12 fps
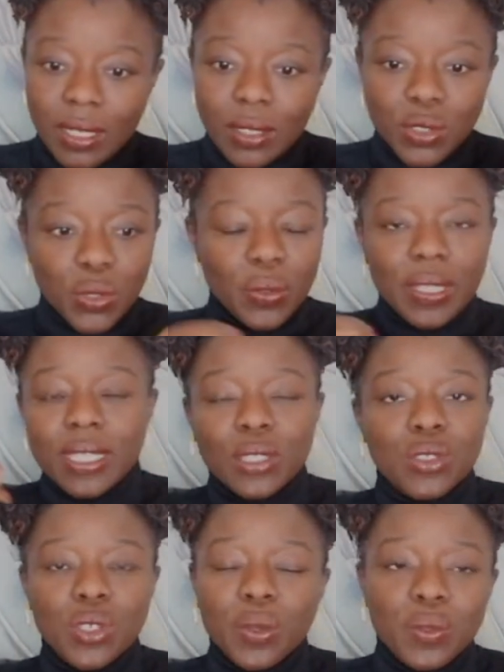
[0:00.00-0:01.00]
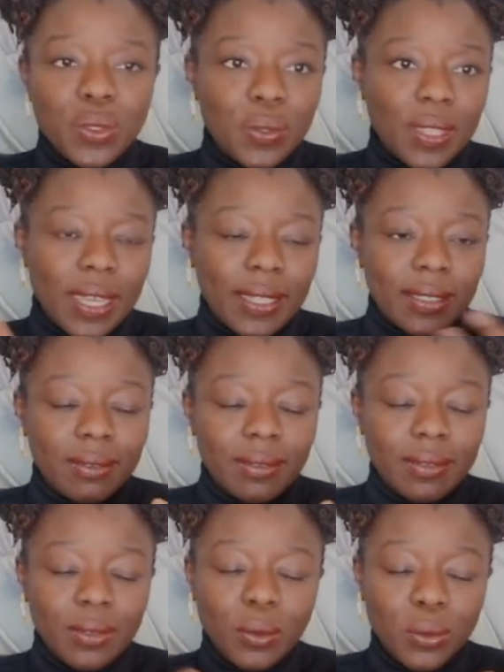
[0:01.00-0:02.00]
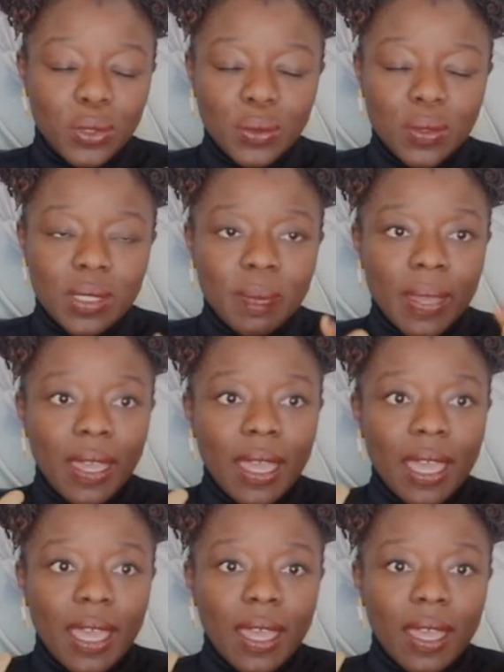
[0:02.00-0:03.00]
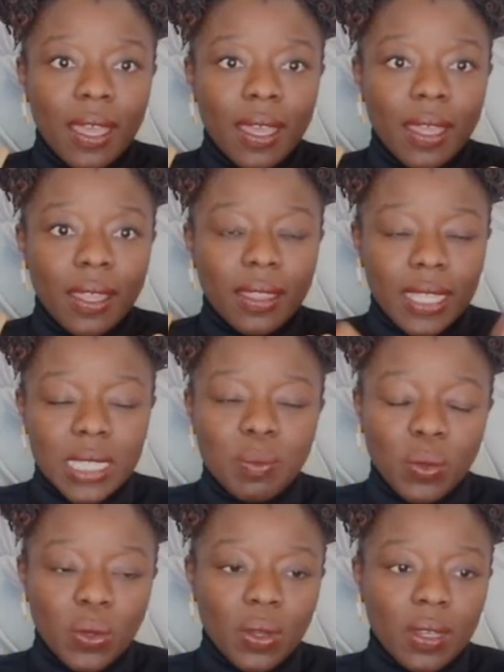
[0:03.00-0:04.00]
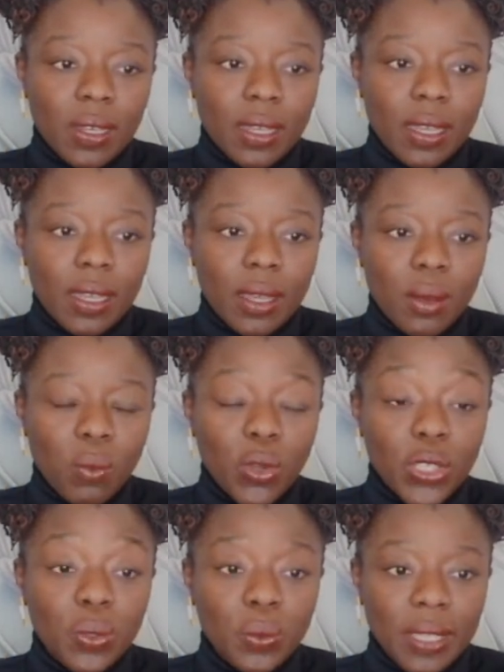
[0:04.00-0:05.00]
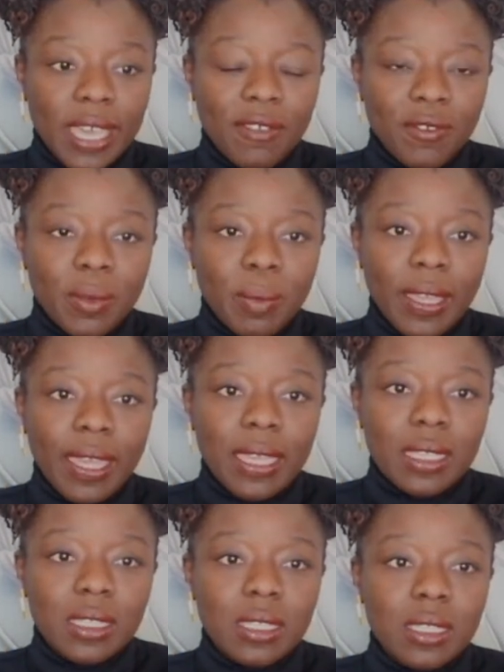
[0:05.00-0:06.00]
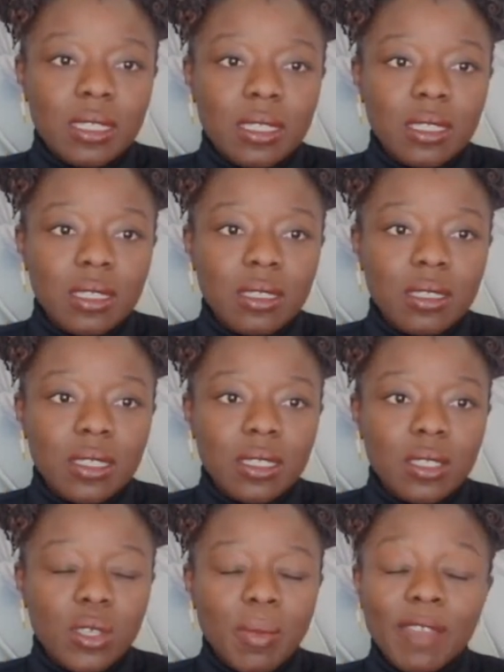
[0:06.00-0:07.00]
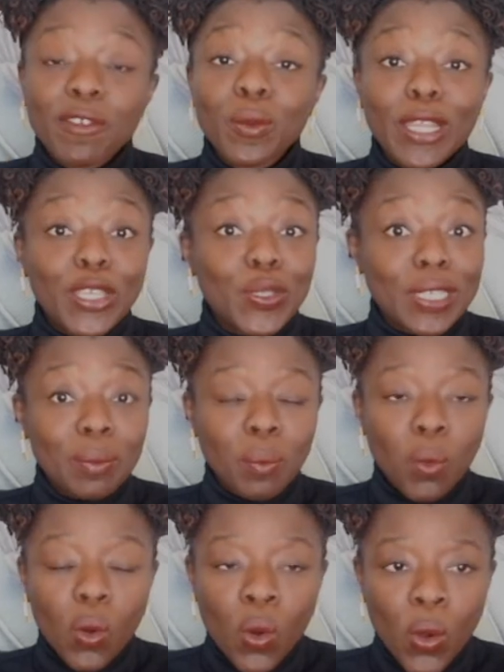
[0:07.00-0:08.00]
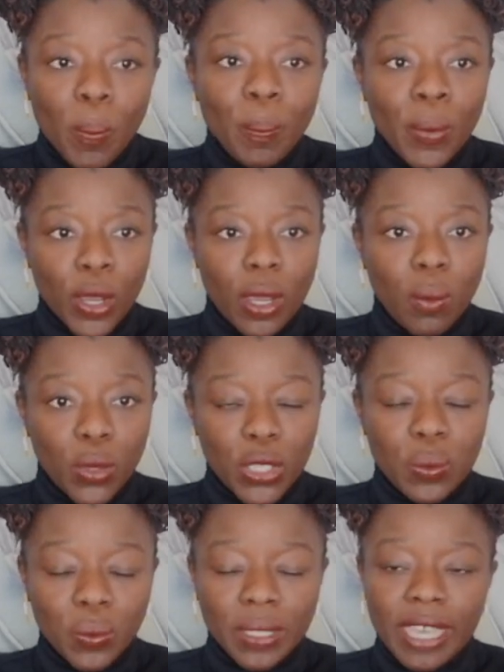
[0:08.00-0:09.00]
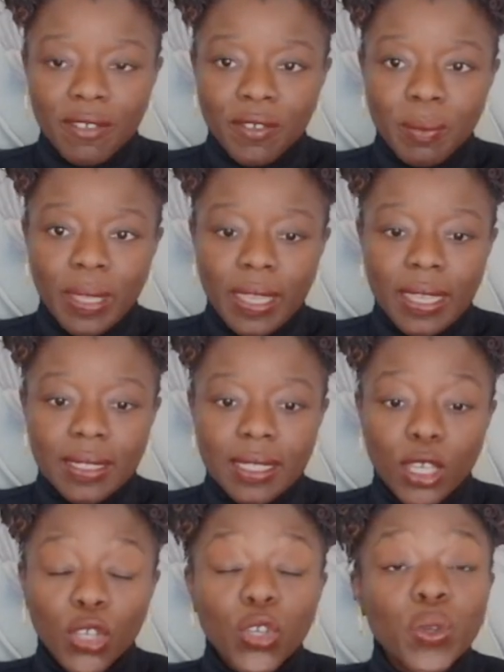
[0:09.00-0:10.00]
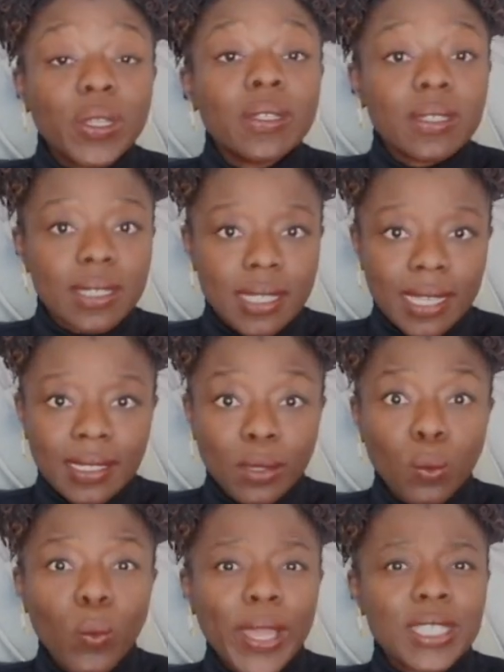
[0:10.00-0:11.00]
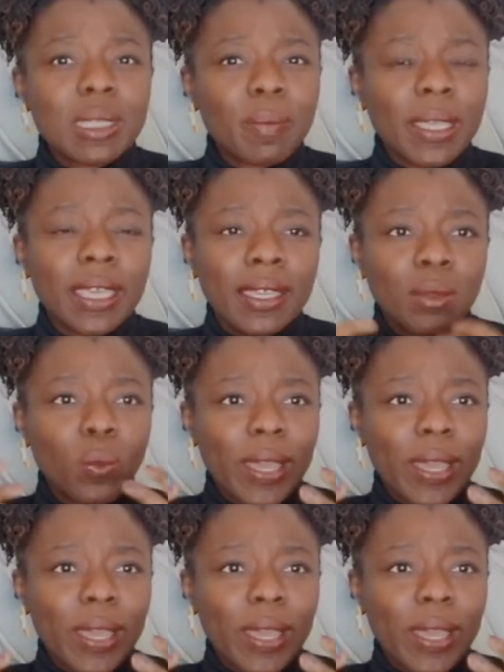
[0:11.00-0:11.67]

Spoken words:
do this and don't do that and all sorts. But this book, what you will get from it is, you might feel like you need more, but what you would get from it is a good understanding where to begin,